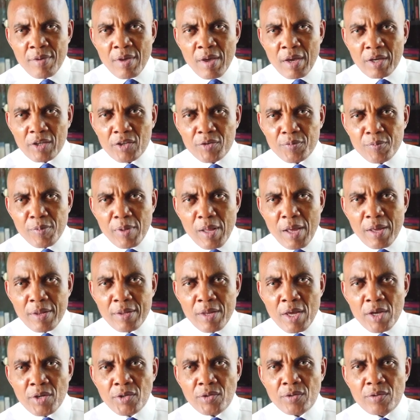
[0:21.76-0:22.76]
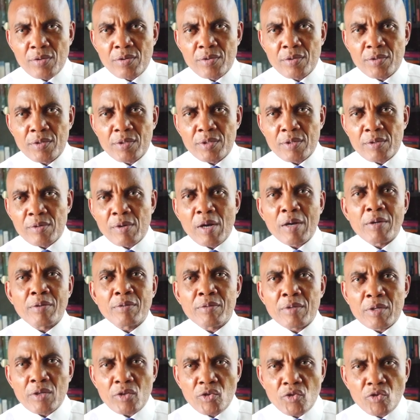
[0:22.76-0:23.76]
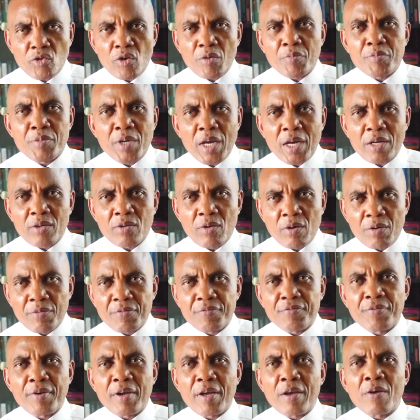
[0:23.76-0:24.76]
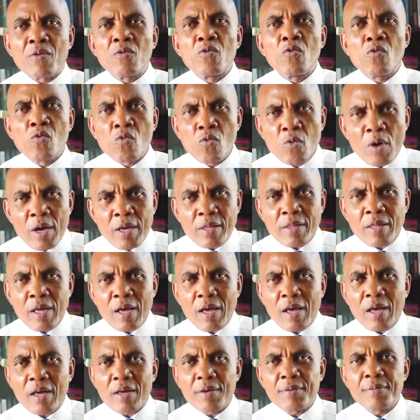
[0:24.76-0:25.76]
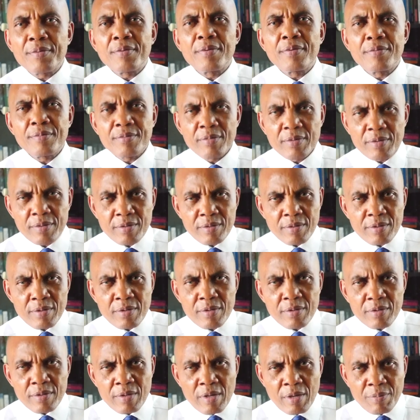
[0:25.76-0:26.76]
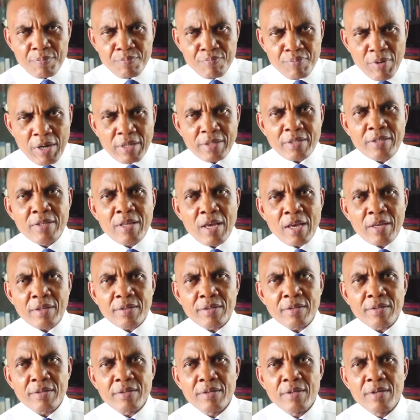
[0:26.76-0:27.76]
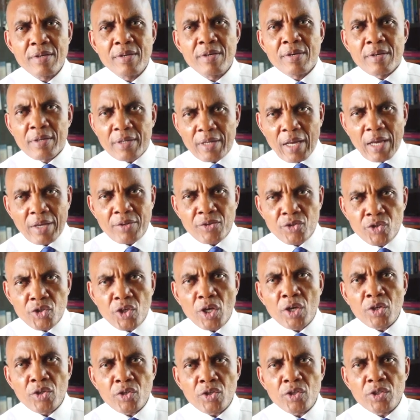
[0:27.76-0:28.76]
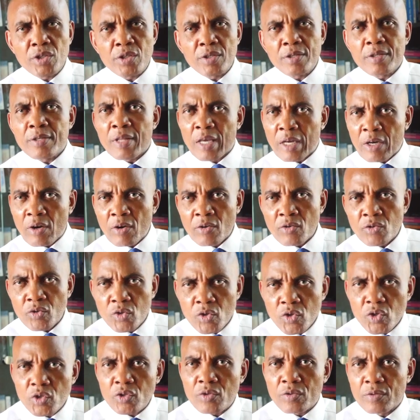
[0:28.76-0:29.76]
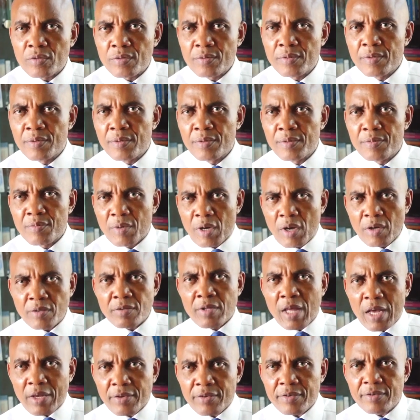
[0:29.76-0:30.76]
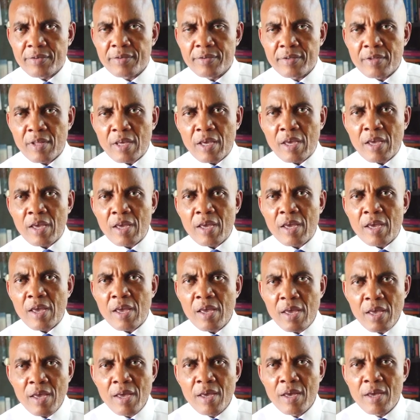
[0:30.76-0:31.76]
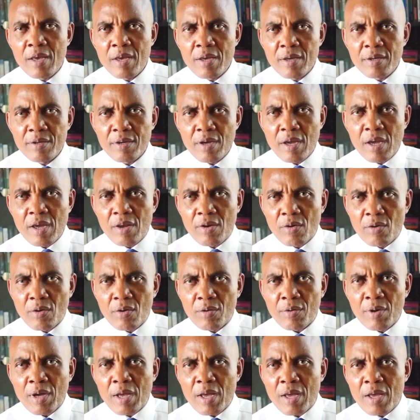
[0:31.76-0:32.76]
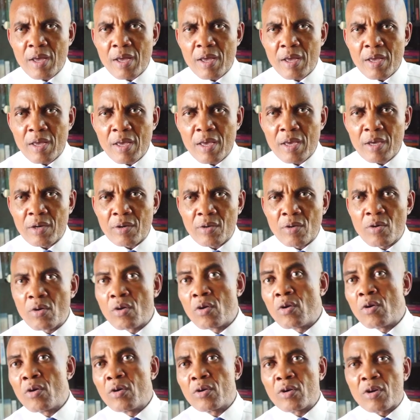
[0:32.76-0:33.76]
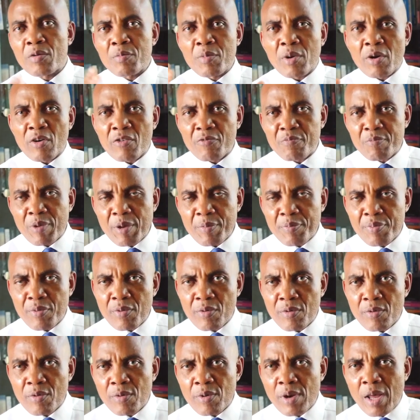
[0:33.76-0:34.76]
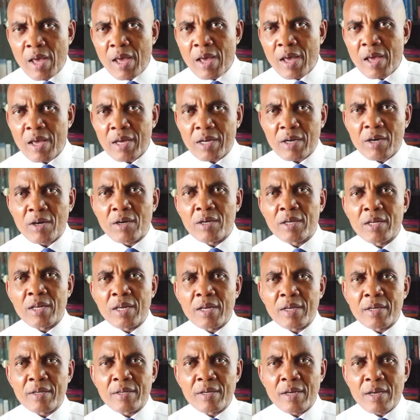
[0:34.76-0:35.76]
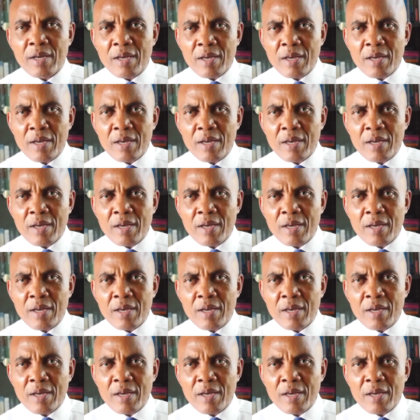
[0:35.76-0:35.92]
explanations around the subject of whether the president can change the constitution, because that's the a whole number of people are calling